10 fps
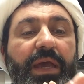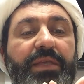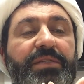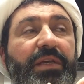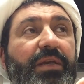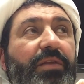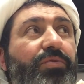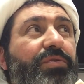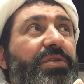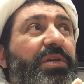and
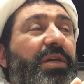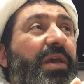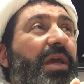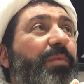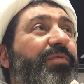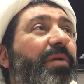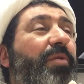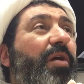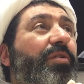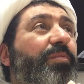second to seek help
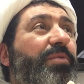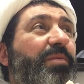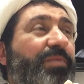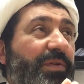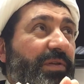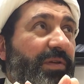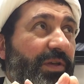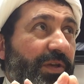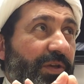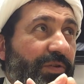from other people
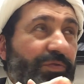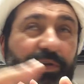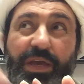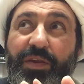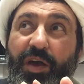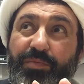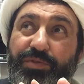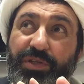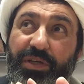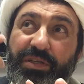who can
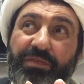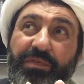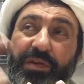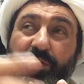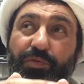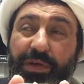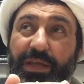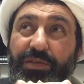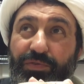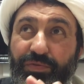objectively look
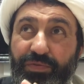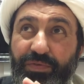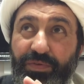at you.